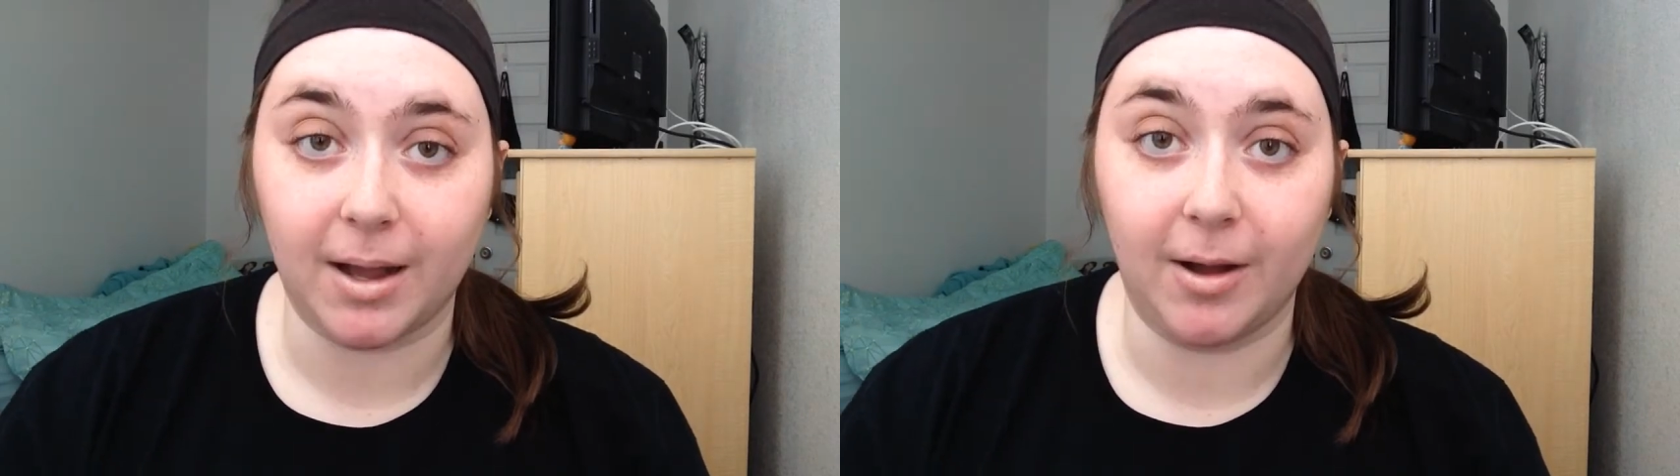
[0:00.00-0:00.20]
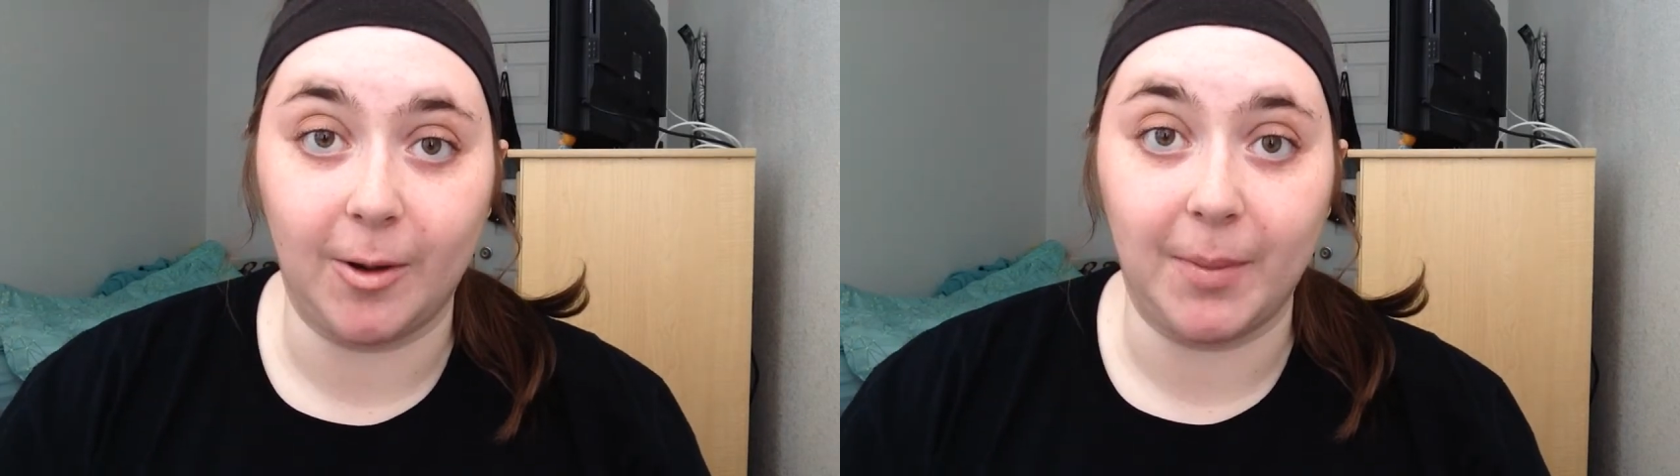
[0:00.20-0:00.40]

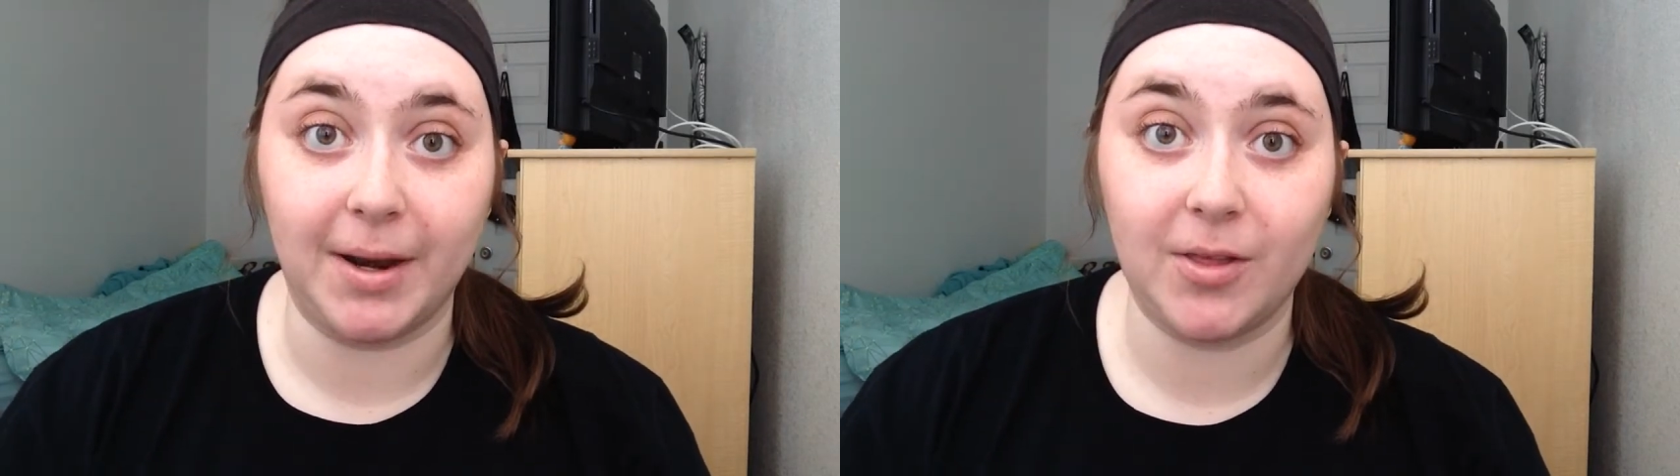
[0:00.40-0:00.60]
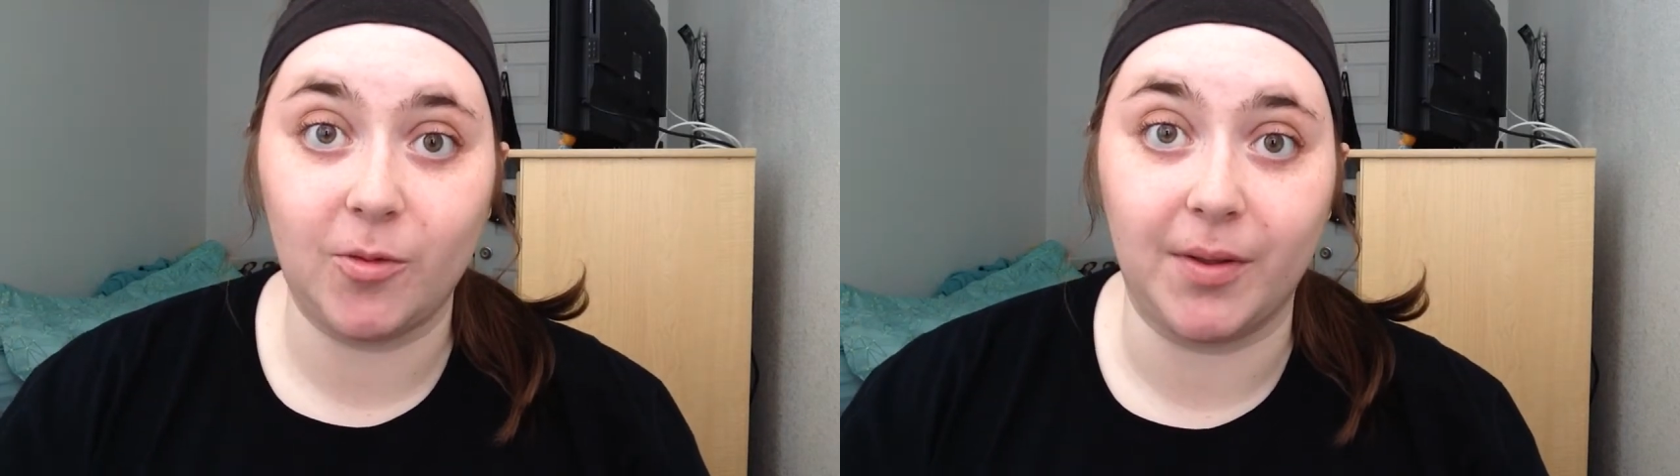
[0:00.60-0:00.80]
Um,
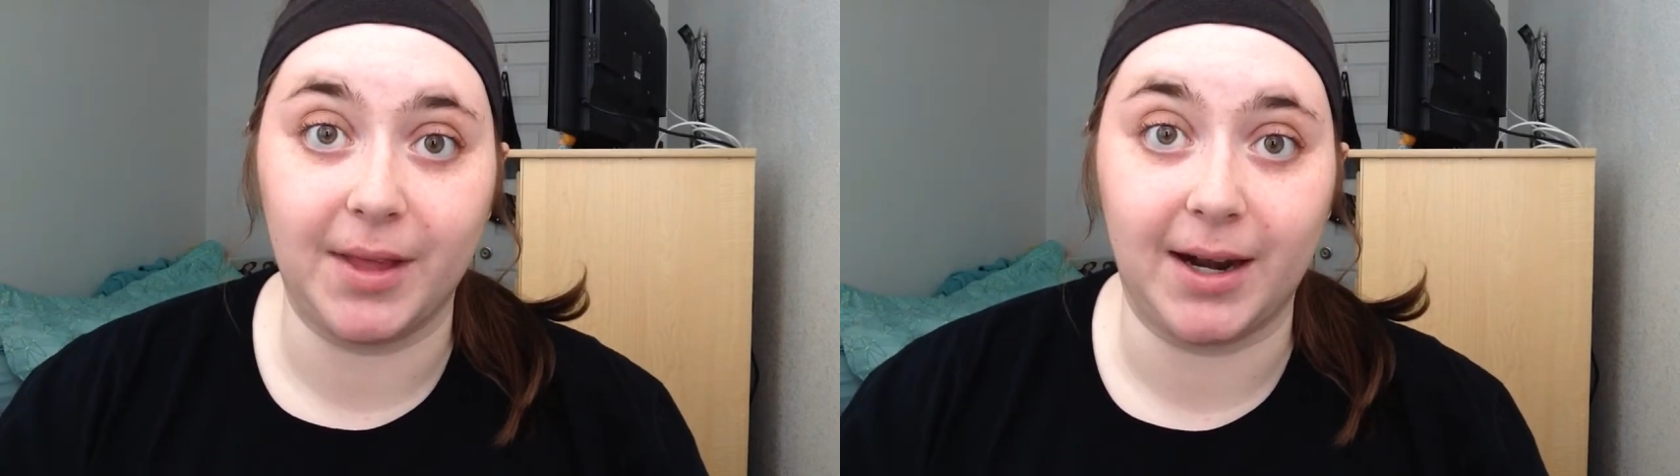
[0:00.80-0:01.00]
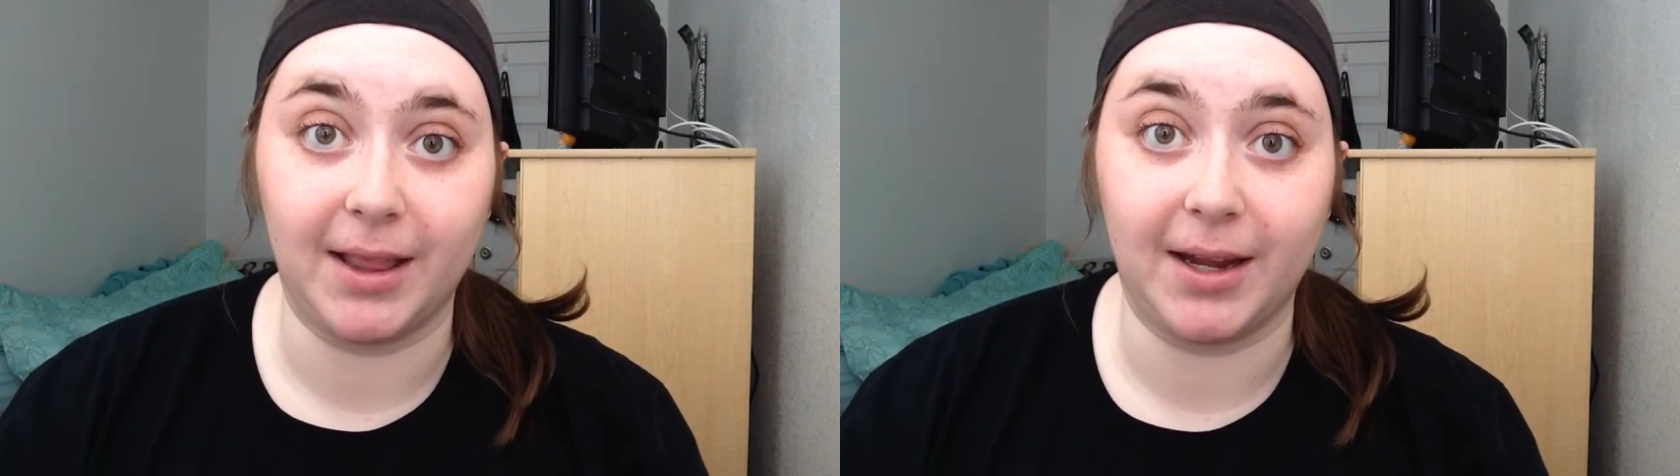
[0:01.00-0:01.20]
another one
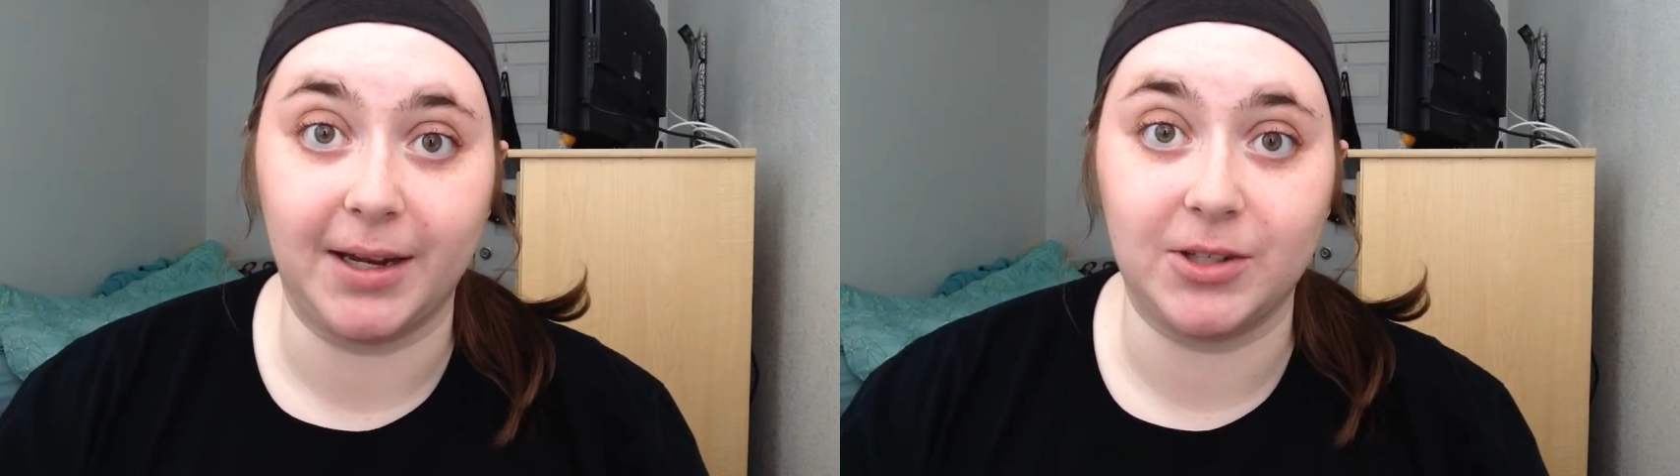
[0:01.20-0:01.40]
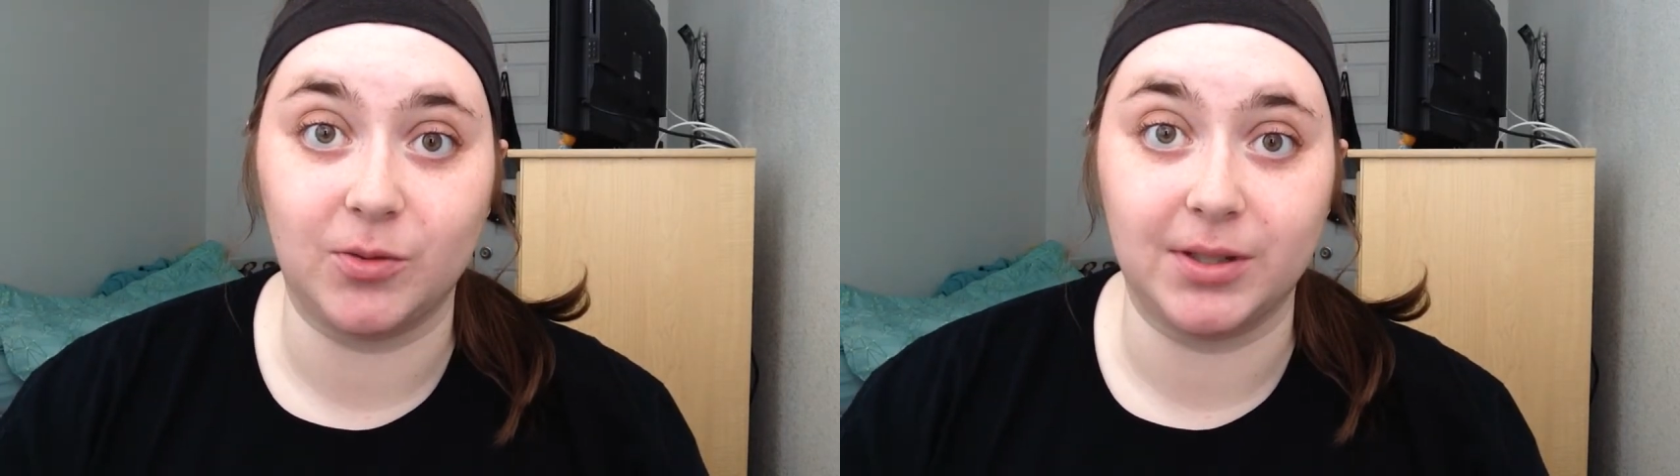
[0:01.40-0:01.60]
that I
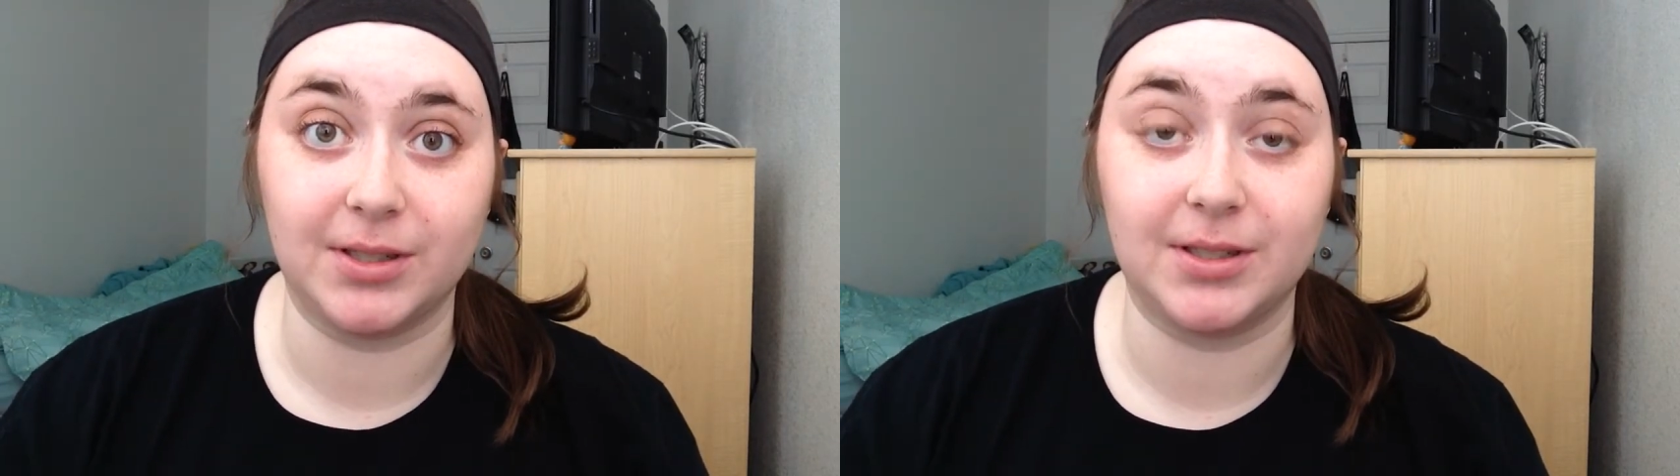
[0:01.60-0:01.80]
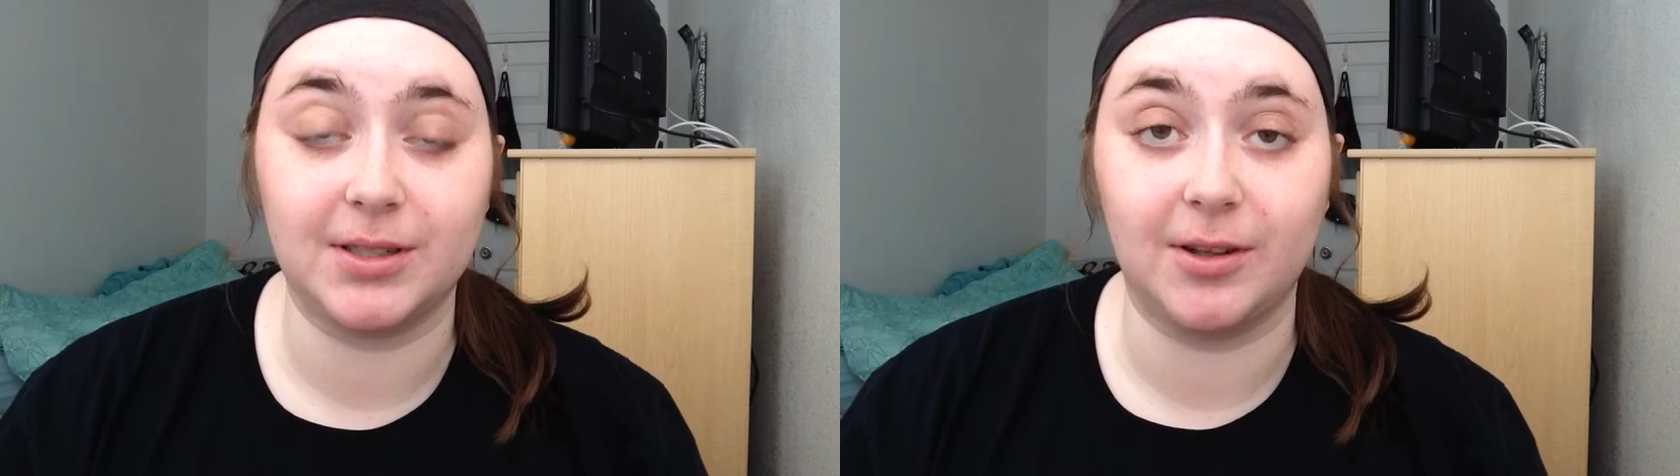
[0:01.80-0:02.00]
liked was